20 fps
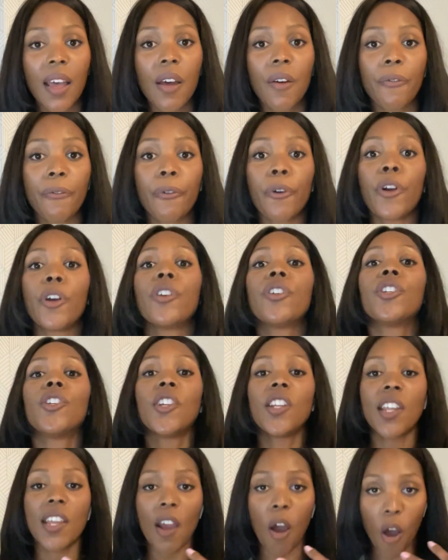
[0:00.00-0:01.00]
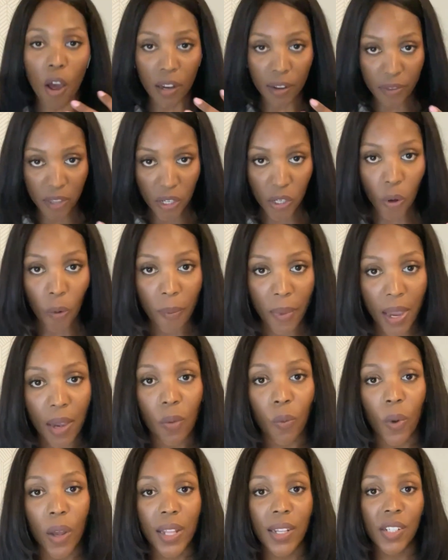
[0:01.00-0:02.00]
for all of the
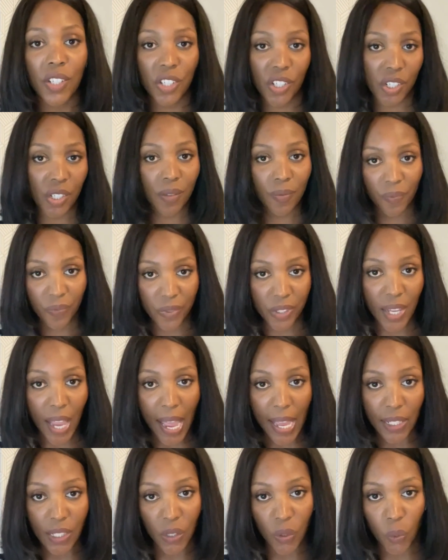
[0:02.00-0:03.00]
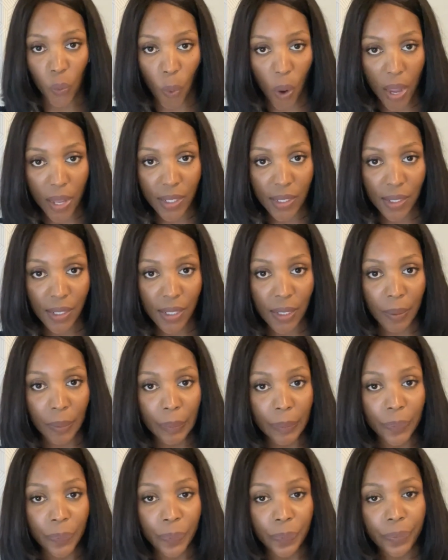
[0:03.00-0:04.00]
domain 1 task 1s.
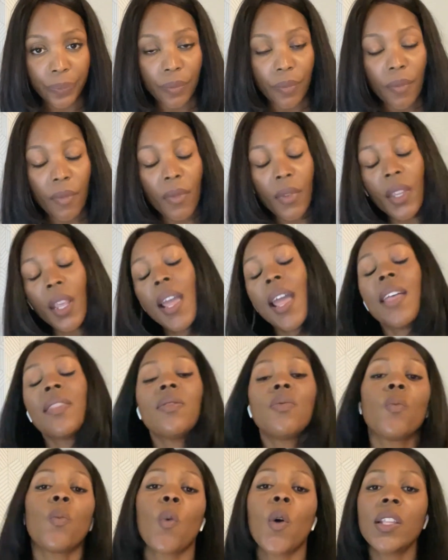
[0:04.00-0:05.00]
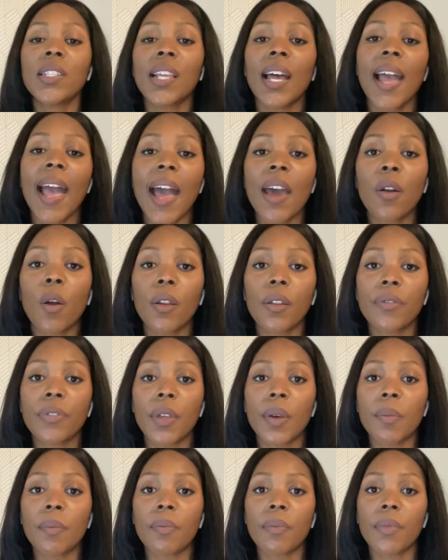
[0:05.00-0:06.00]
And once I had all of
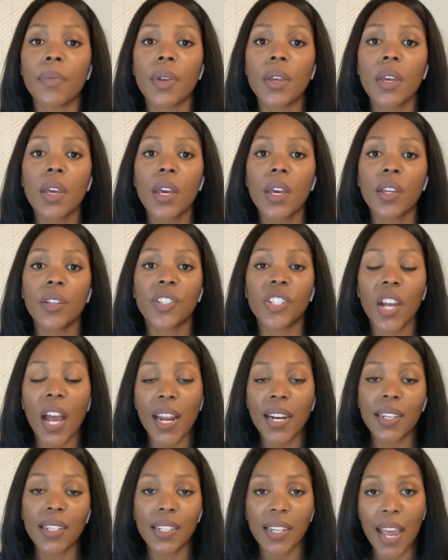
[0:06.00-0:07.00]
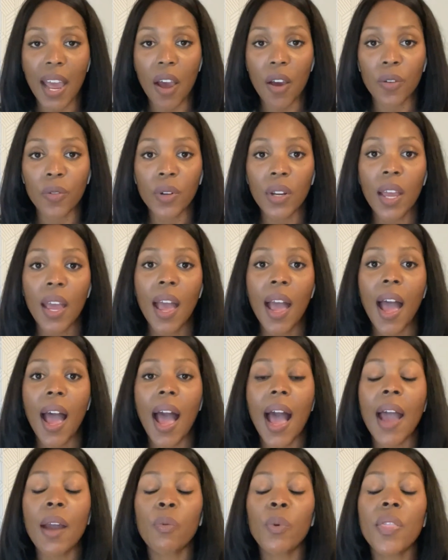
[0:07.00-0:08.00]
them jotted down,
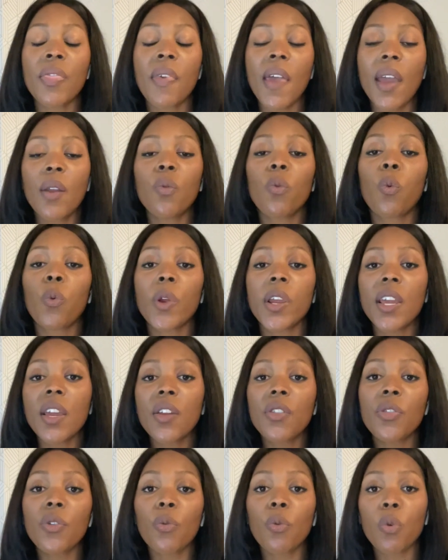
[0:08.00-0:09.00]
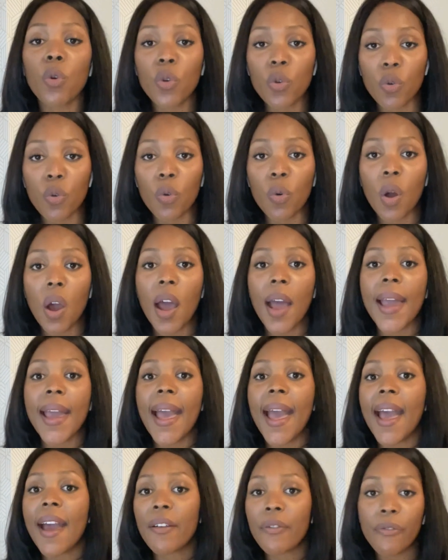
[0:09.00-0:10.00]
I would then read through
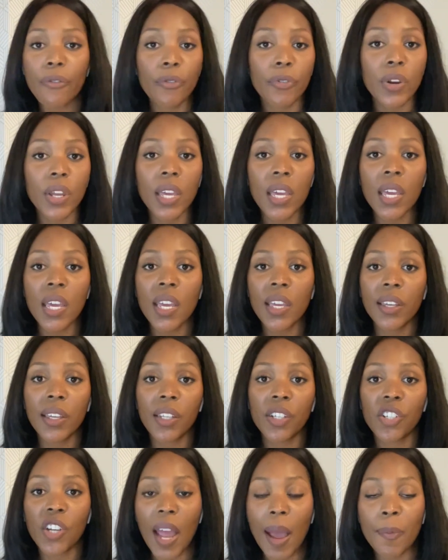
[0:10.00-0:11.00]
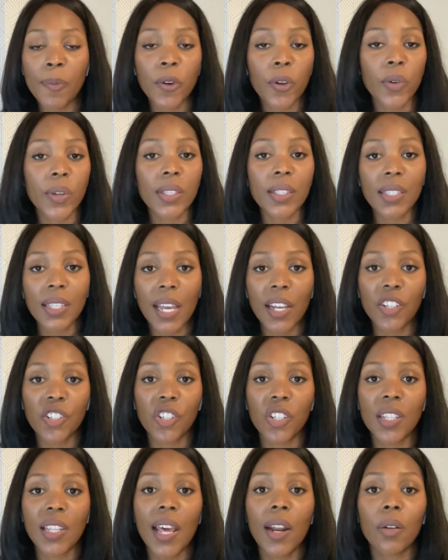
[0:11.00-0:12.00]
every chapter and
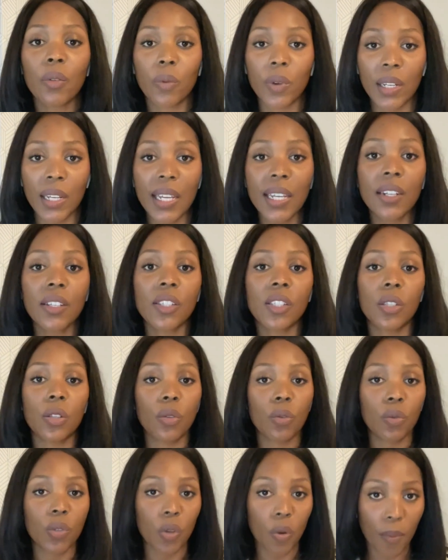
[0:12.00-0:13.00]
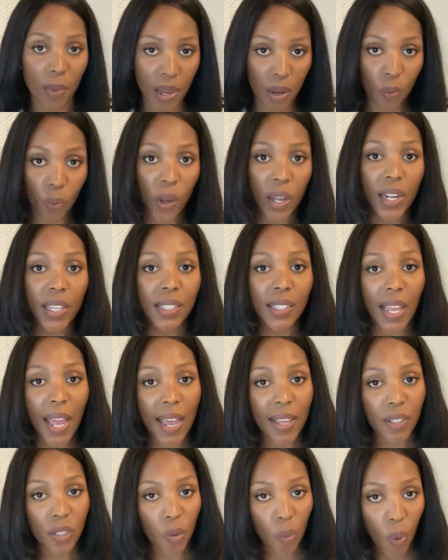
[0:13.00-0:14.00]
section that are related to domain 1 and
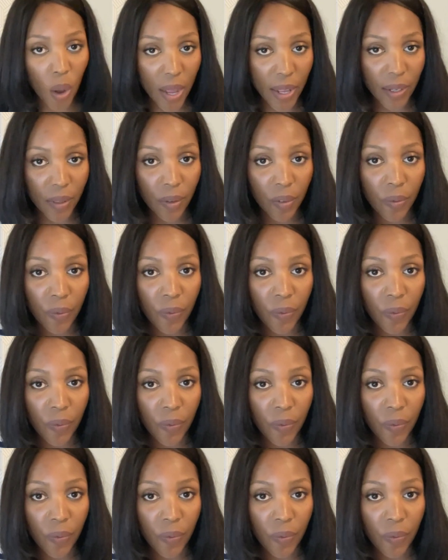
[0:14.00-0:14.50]
task 1.